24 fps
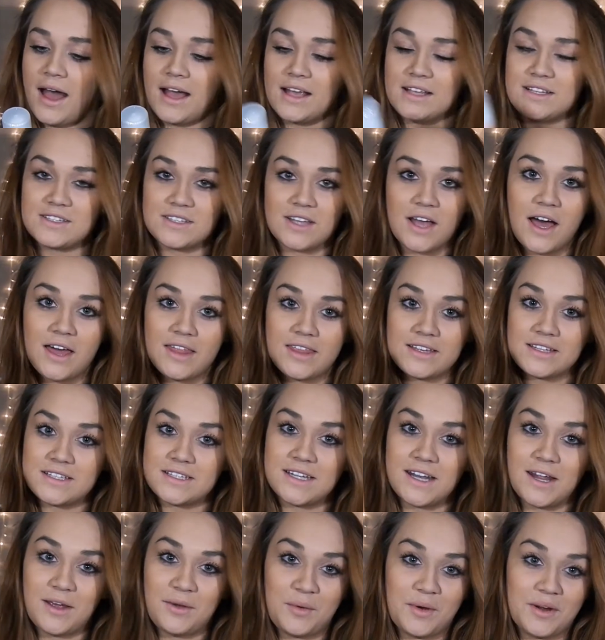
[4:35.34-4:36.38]
I saw this
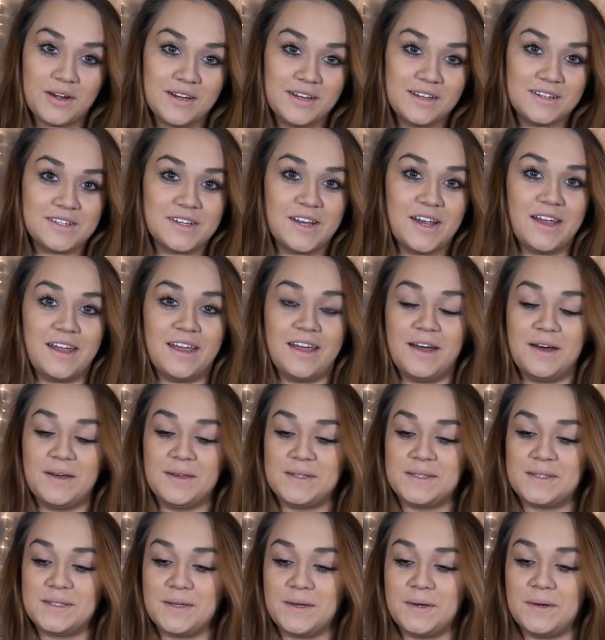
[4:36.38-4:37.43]
and I wanted to try it
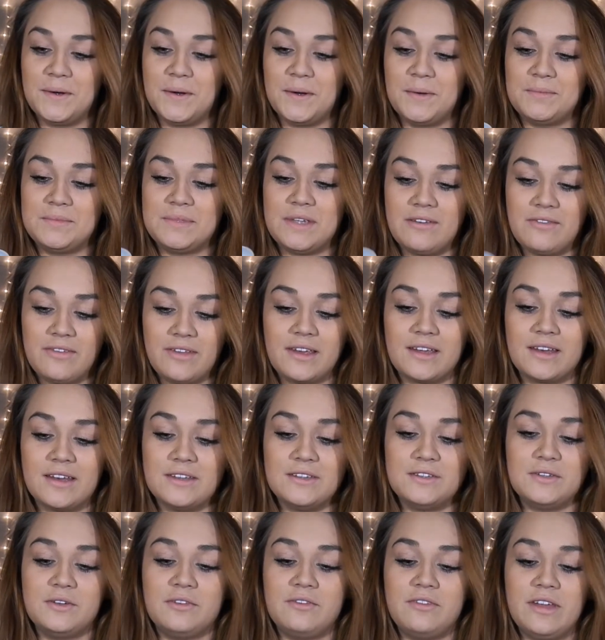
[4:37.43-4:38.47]
out, so I'm definitely going
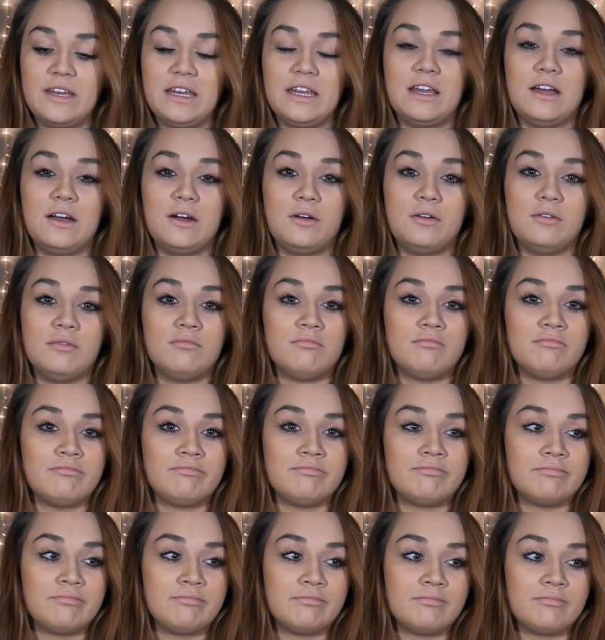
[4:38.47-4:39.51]
to do a video
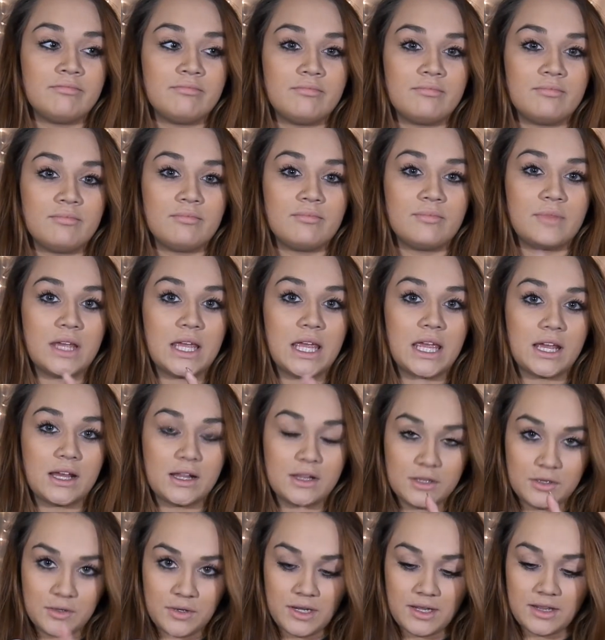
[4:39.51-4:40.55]

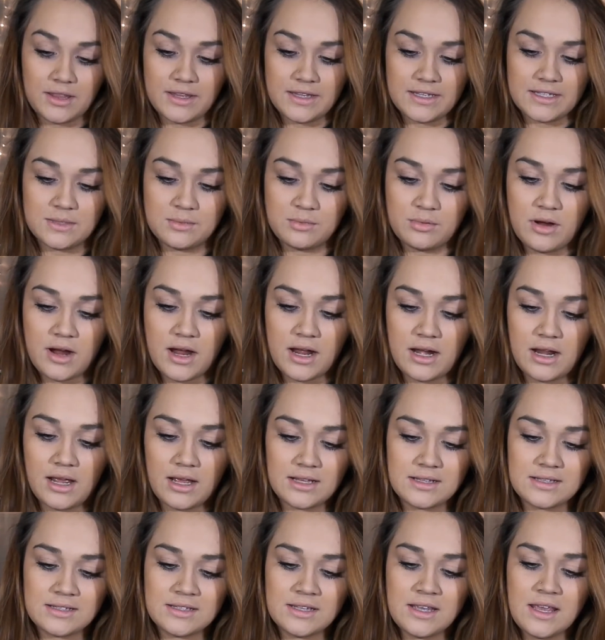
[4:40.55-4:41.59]
including this
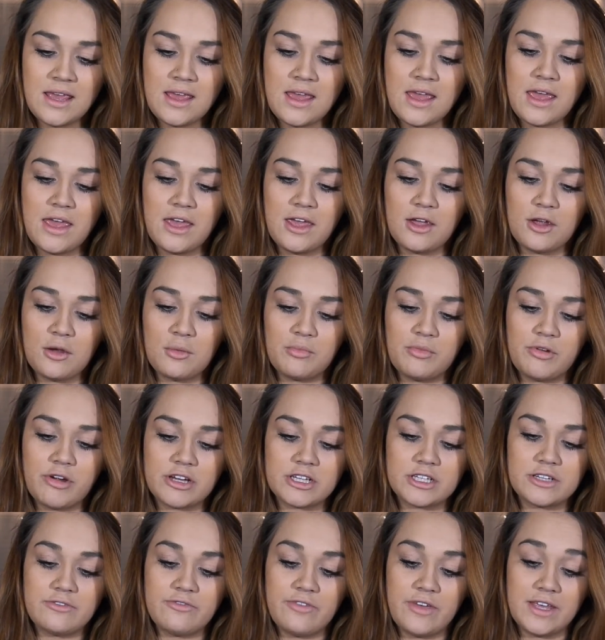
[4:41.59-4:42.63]
product.
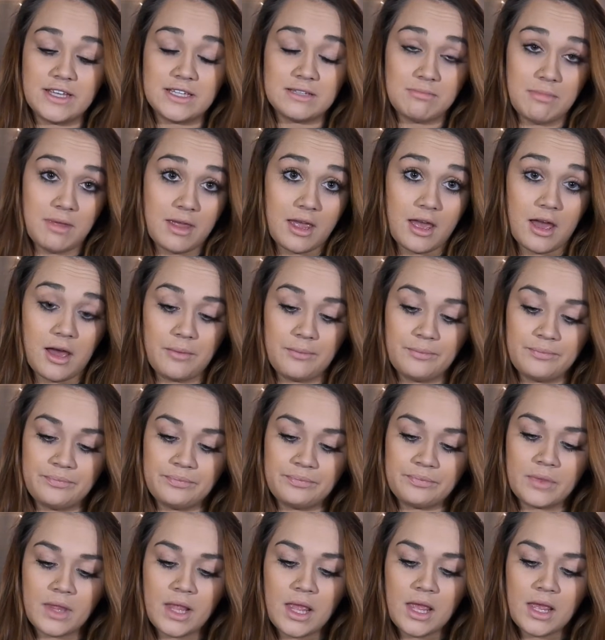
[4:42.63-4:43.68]
Airbrush Face Makeup
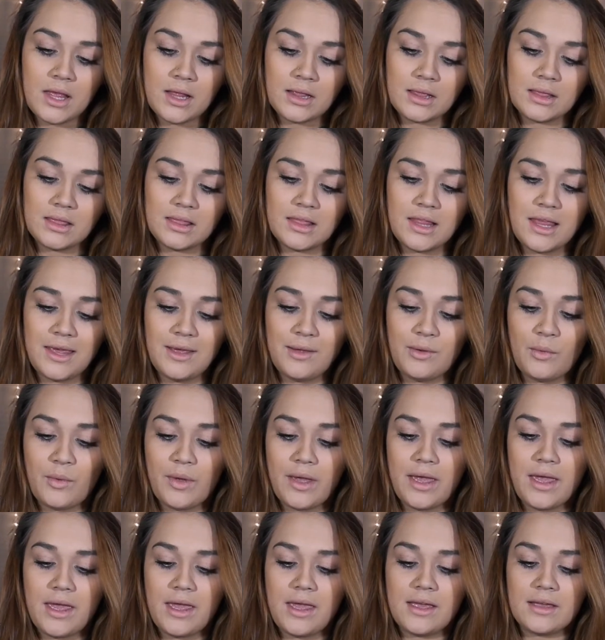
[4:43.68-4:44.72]

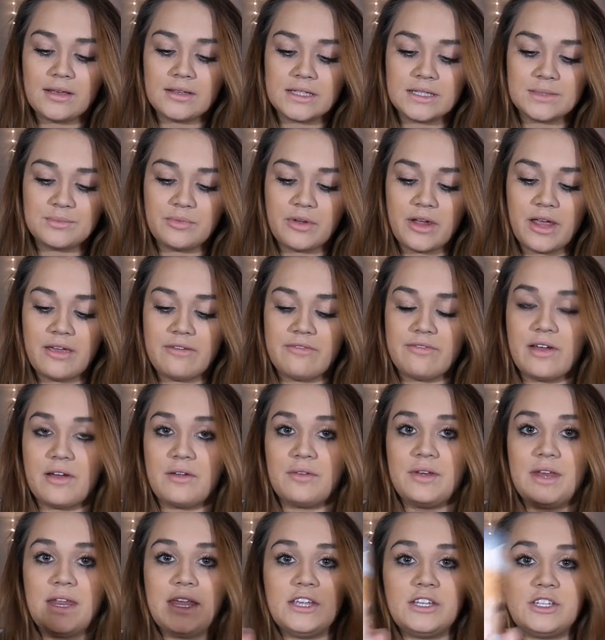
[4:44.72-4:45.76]
Lightweight Spray
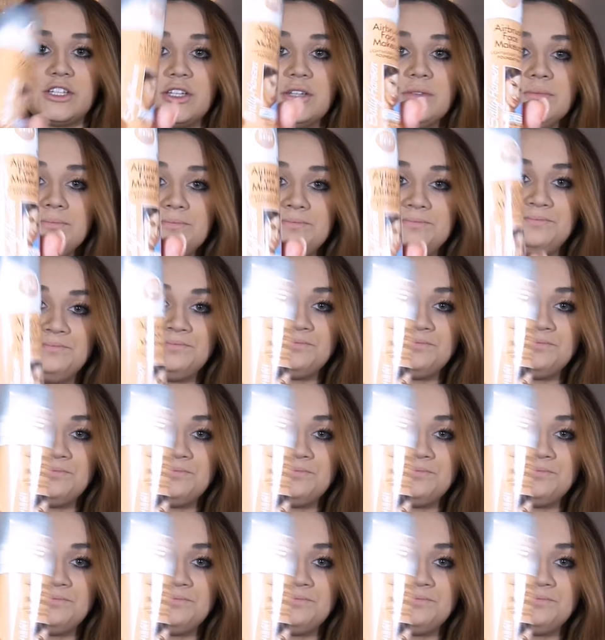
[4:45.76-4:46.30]
Foundation.